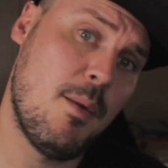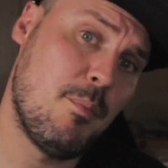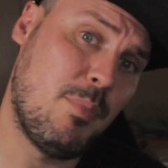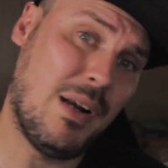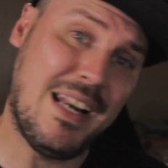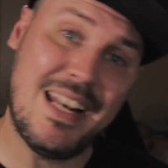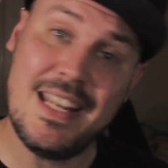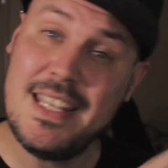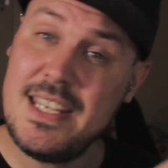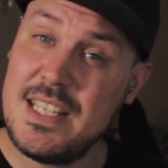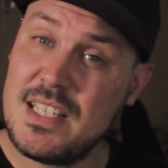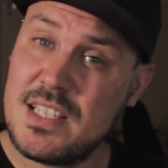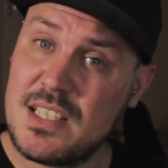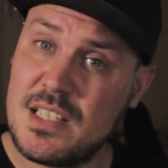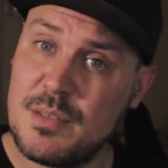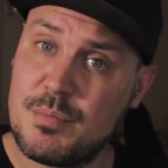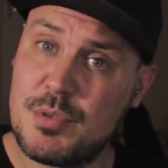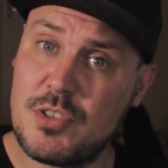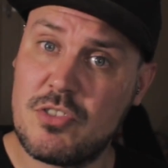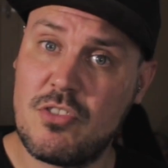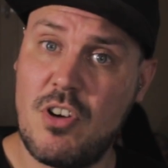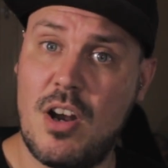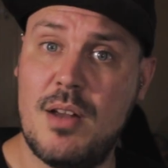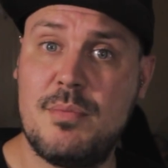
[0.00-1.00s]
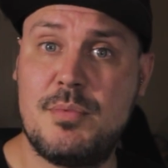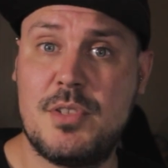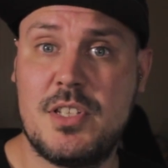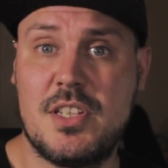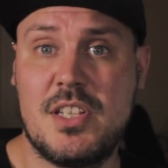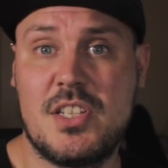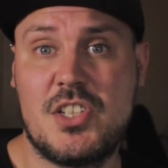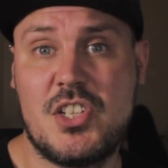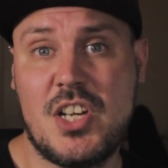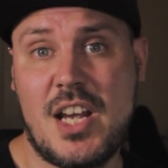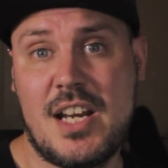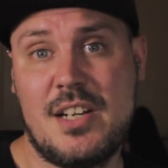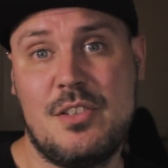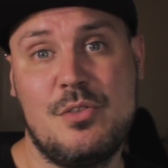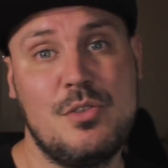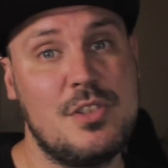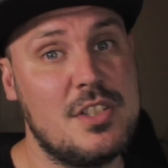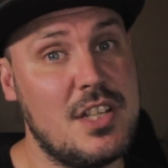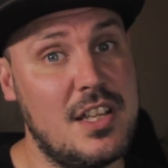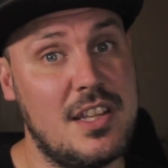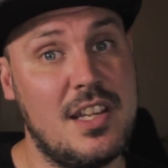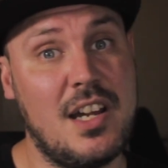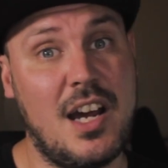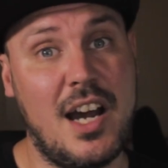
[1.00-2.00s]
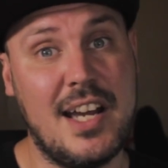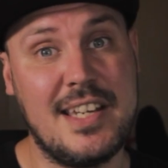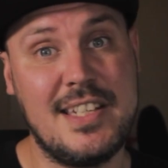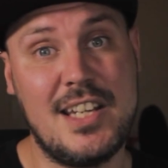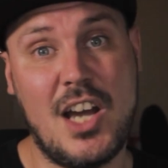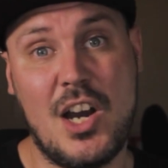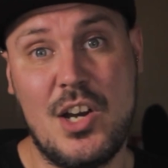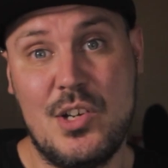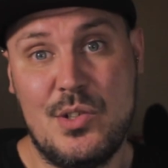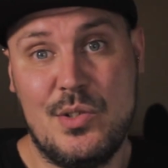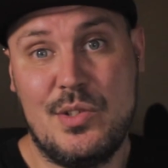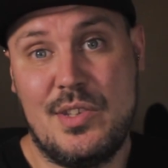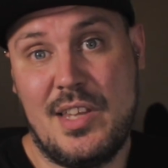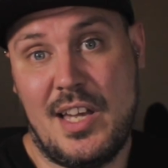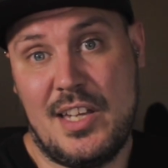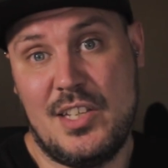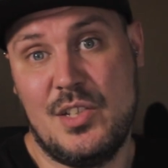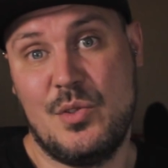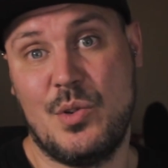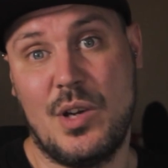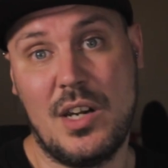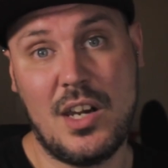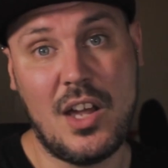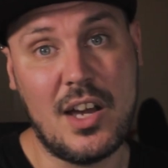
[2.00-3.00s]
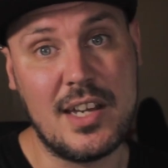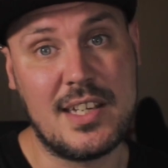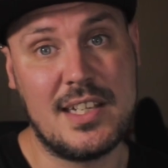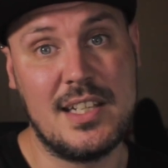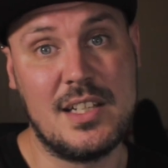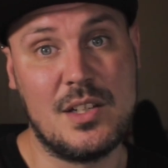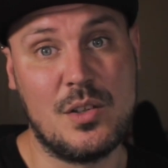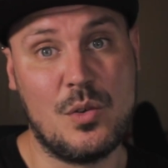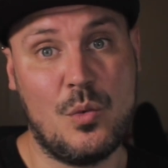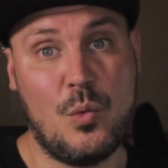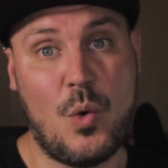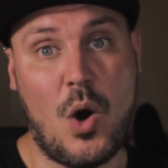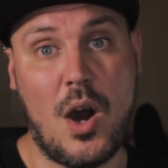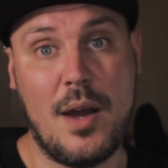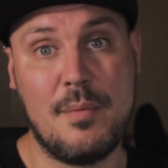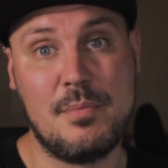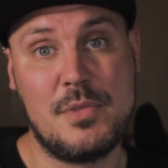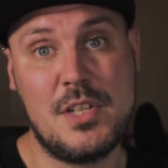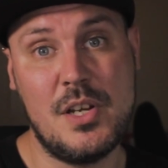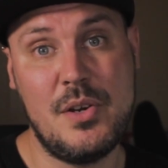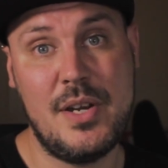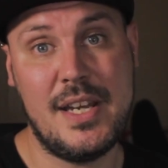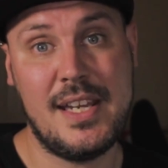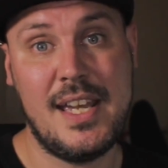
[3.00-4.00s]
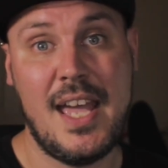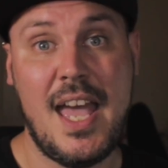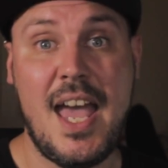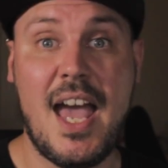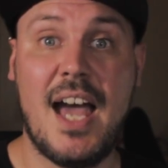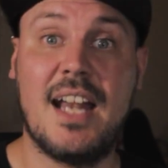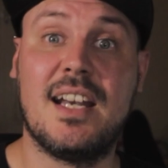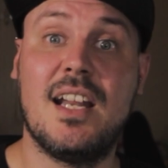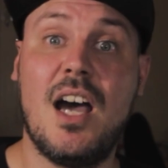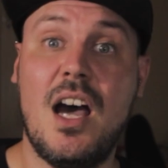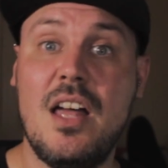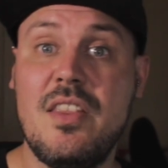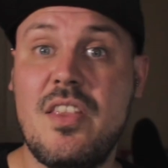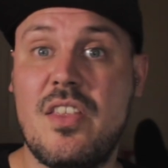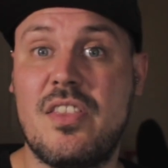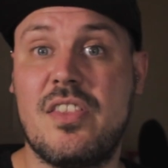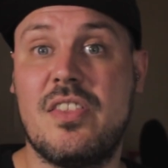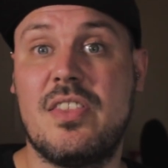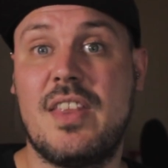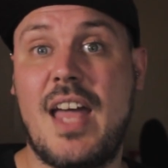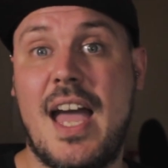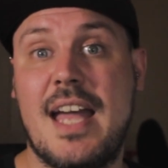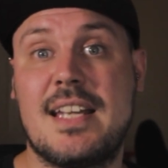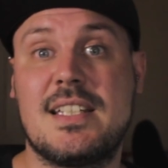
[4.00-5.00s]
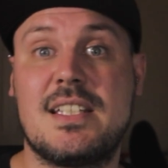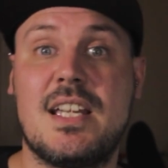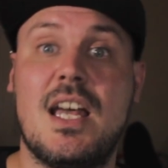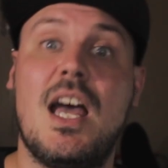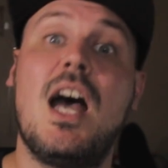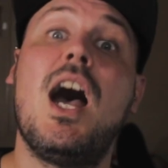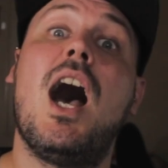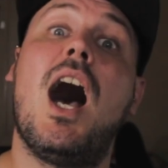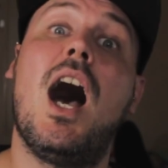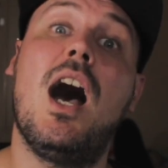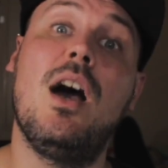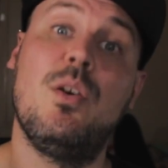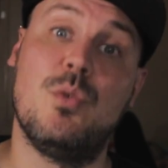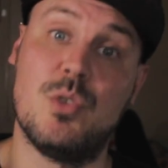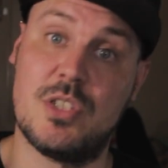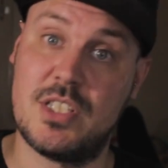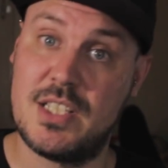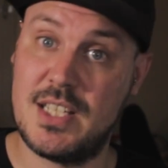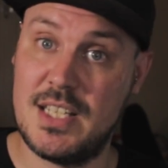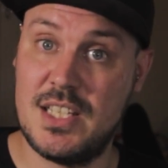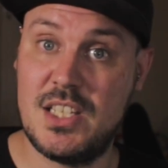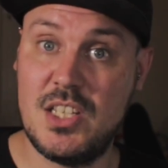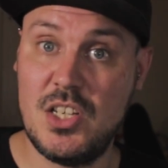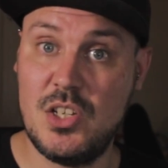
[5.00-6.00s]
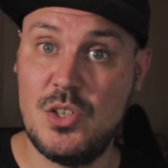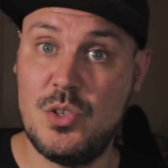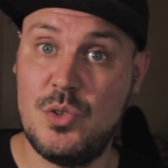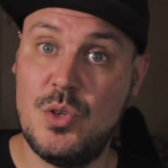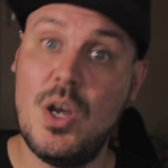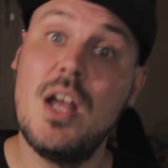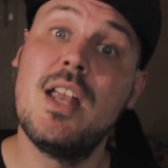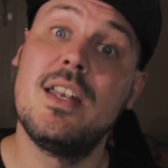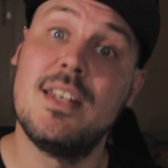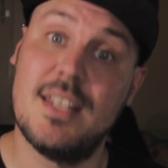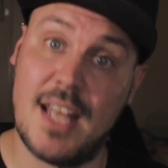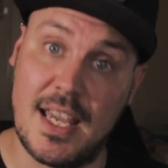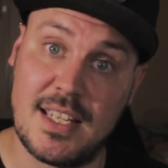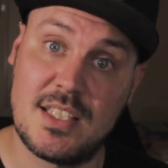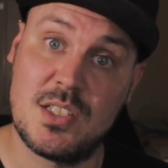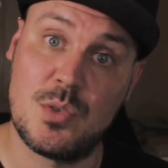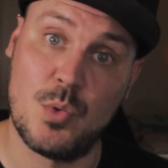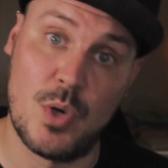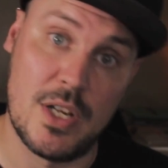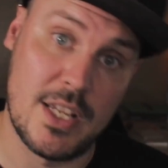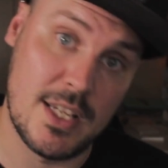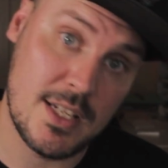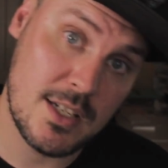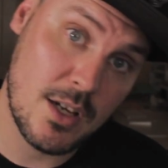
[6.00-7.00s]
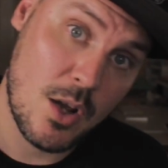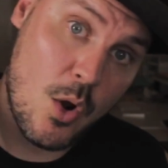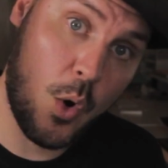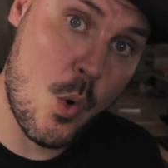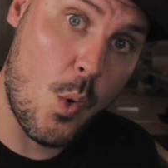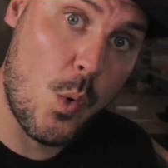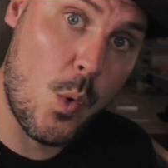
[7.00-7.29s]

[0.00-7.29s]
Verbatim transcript: Please subscribe to the channel so that I know that you are liking what I'm doing. And other than that, I will see you next week.